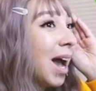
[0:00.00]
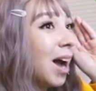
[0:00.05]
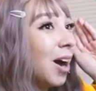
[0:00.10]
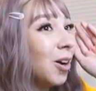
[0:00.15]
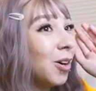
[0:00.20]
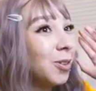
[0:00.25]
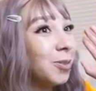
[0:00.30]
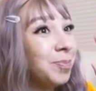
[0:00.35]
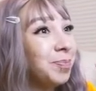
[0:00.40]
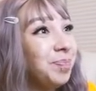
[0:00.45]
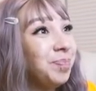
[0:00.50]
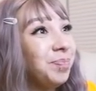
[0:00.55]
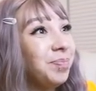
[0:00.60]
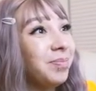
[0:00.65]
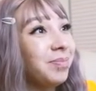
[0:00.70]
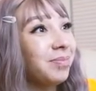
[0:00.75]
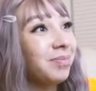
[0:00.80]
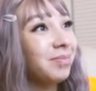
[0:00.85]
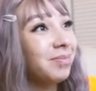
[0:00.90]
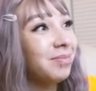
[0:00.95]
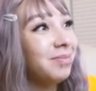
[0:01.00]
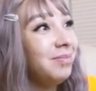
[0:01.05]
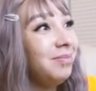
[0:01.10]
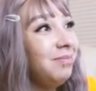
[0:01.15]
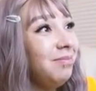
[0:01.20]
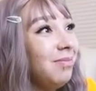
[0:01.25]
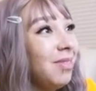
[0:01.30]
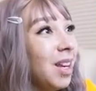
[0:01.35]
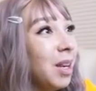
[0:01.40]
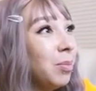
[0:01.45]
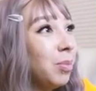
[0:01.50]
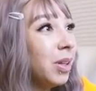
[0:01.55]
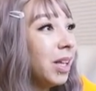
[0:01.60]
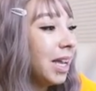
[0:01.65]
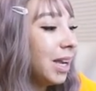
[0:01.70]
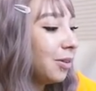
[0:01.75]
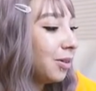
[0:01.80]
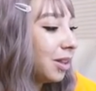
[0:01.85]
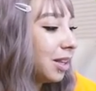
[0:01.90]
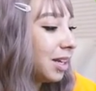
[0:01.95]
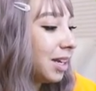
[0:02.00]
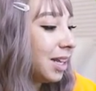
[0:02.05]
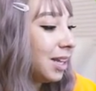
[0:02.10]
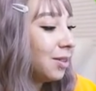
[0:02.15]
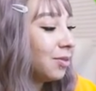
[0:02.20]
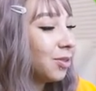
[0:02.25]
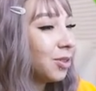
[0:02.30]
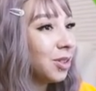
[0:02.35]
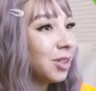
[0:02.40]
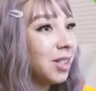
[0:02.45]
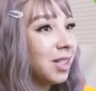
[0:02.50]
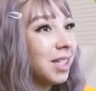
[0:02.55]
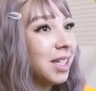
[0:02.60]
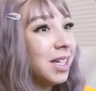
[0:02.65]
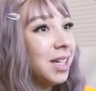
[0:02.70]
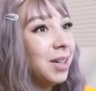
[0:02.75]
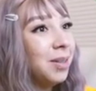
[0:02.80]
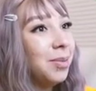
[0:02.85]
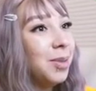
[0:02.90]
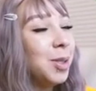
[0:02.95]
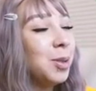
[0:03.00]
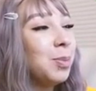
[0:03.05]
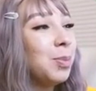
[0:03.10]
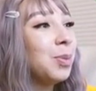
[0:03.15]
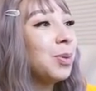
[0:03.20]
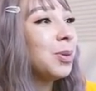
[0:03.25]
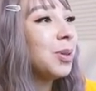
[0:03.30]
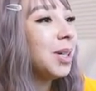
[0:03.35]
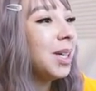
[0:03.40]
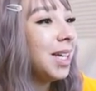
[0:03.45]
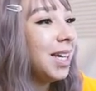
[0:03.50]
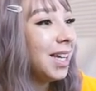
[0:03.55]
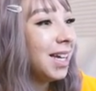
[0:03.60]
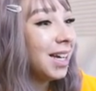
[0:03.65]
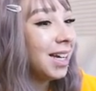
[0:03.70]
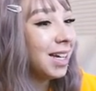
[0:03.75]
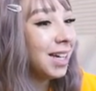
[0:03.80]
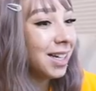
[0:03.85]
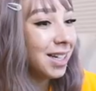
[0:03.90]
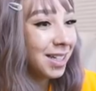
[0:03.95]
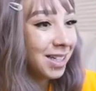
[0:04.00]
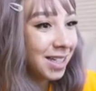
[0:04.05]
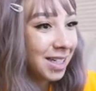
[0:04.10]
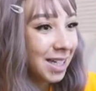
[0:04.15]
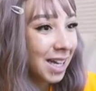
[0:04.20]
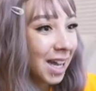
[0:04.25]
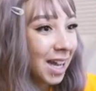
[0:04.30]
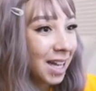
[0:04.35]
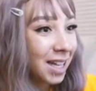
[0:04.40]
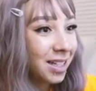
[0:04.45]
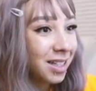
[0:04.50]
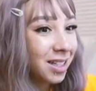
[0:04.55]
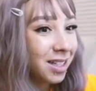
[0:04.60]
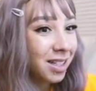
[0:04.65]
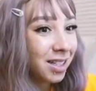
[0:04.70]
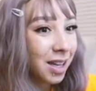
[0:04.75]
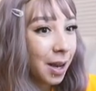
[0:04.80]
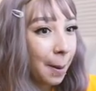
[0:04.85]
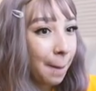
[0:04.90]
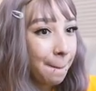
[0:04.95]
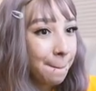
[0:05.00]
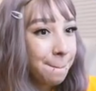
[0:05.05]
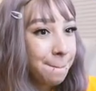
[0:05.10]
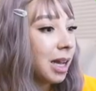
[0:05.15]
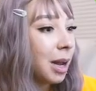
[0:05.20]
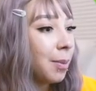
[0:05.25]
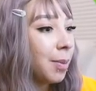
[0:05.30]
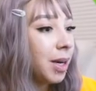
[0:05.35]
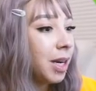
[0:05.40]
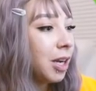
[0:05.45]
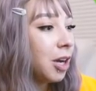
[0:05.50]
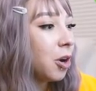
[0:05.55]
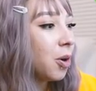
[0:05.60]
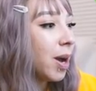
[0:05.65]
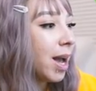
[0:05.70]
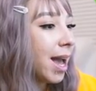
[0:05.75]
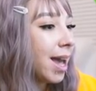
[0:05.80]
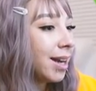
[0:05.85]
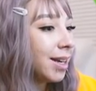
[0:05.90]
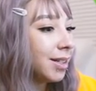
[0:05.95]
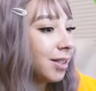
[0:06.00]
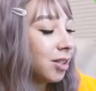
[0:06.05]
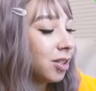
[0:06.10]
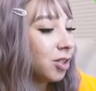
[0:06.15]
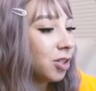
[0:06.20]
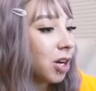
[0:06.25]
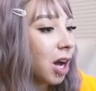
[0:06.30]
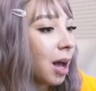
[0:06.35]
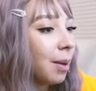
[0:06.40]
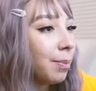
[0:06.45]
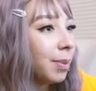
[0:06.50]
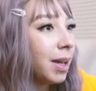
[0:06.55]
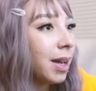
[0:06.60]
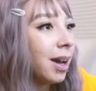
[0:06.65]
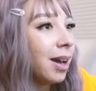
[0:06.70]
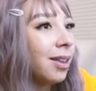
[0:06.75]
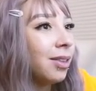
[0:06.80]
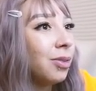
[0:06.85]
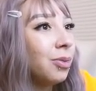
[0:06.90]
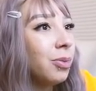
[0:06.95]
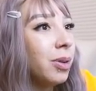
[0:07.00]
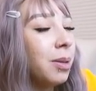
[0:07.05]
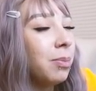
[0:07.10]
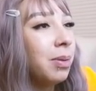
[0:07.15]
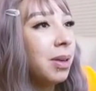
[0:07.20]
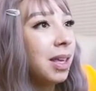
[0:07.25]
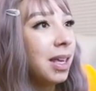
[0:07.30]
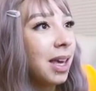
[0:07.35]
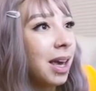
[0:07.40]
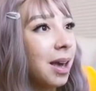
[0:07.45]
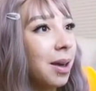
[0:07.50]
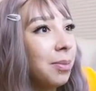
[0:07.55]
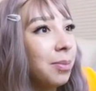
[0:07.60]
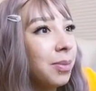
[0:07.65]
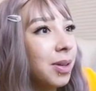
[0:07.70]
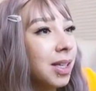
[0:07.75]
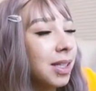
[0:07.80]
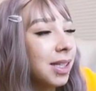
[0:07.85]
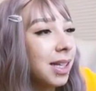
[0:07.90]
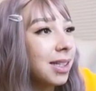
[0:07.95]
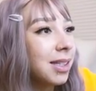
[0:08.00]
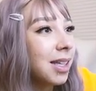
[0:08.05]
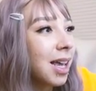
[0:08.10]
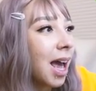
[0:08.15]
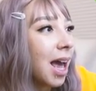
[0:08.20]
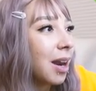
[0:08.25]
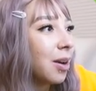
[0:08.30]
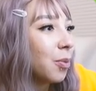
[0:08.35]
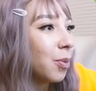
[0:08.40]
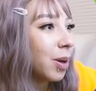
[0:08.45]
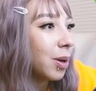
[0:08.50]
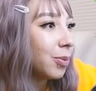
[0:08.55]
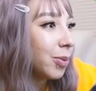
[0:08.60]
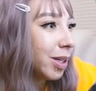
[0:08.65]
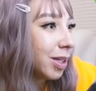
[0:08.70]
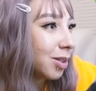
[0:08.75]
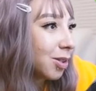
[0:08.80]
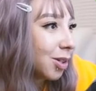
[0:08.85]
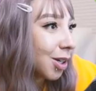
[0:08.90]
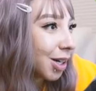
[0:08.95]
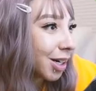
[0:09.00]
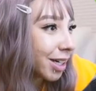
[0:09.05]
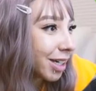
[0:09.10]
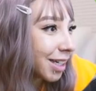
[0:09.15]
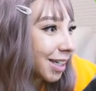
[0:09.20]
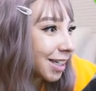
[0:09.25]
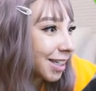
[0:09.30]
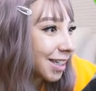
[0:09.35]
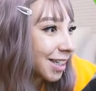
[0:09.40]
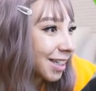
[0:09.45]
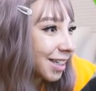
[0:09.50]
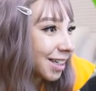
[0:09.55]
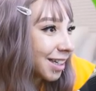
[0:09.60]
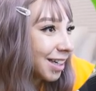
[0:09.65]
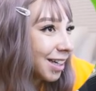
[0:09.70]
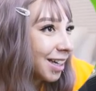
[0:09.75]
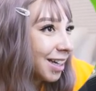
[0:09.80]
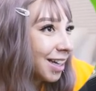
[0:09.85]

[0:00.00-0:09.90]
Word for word: wow. Playing with an evil sim is pretty uh, intense. I'm gonna go ahead and stop it at 3 p.m. because that's kind of when we started.